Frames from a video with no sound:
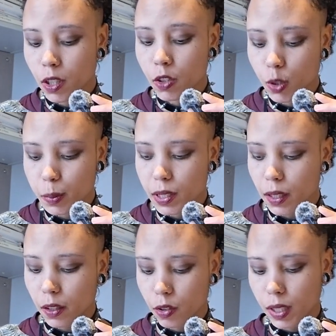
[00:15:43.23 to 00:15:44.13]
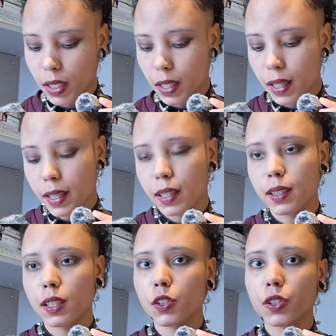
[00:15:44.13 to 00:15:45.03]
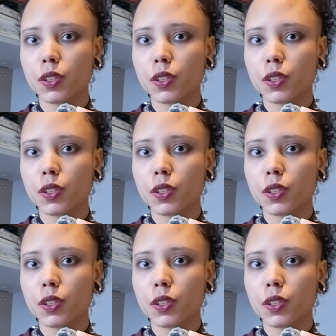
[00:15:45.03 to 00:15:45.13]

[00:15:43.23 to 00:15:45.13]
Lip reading: acrylic, and it